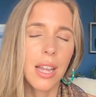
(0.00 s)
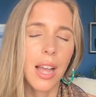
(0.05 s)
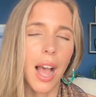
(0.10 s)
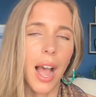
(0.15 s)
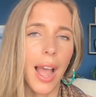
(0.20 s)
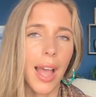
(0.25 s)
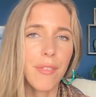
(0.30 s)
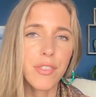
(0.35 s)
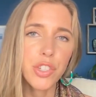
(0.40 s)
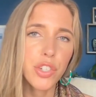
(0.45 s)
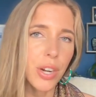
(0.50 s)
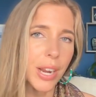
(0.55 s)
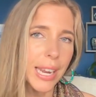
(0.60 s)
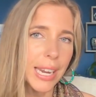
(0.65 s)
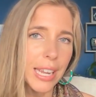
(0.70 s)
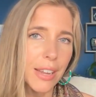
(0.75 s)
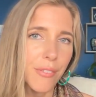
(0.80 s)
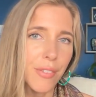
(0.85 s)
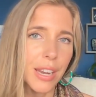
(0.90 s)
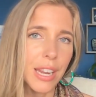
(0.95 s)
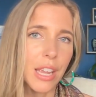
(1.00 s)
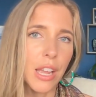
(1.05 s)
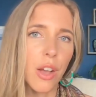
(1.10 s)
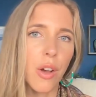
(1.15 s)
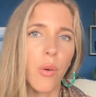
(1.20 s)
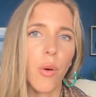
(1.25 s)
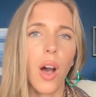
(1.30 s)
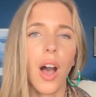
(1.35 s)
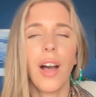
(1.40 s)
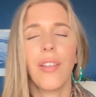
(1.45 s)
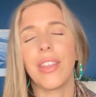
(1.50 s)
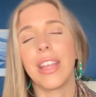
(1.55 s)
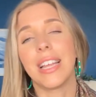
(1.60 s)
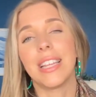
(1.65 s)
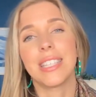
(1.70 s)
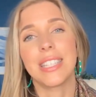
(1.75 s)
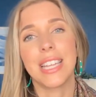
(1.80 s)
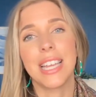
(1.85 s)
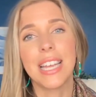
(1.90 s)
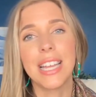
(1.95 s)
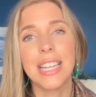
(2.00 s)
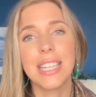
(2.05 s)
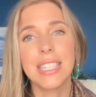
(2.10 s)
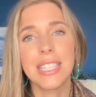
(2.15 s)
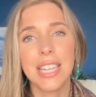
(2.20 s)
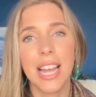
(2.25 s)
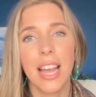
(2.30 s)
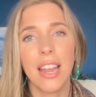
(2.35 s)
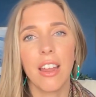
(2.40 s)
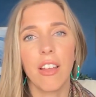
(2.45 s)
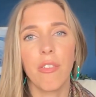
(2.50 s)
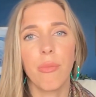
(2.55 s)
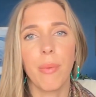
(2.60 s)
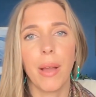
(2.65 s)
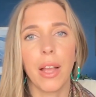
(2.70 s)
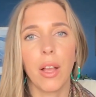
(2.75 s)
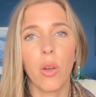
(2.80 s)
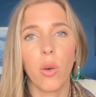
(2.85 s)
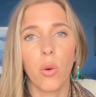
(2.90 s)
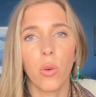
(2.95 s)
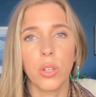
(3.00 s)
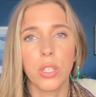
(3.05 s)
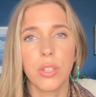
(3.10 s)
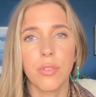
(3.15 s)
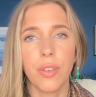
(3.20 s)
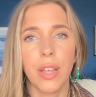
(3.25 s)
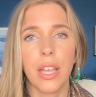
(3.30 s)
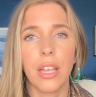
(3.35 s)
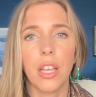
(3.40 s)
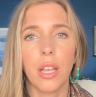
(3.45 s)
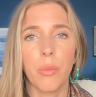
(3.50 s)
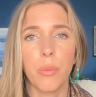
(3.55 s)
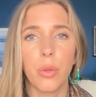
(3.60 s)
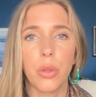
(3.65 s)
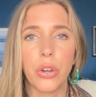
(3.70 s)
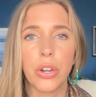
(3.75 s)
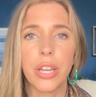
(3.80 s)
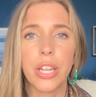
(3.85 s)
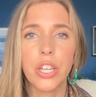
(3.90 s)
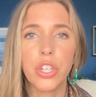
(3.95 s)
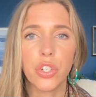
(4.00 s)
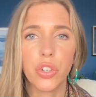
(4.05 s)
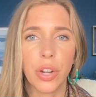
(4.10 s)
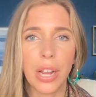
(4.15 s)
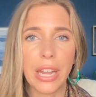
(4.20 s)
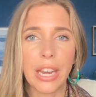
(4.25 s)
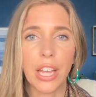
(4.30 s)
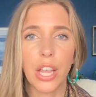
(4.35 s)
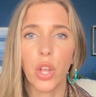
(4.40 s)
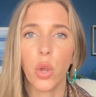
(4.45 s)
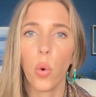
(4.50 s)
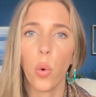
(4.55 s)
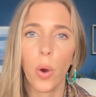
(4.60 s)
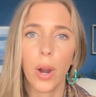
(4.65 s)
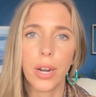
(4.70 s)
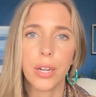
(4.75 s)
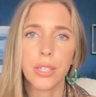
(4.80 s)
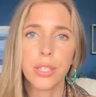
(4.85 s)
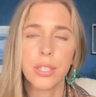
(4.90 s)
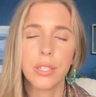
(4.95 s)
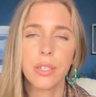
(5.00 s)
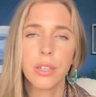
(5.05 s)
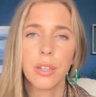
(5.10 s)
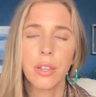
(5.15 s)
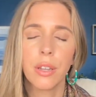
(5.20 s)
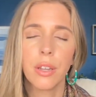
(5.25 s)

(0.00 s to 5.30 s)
I have a training video on this inside of my Cultivate Community training course.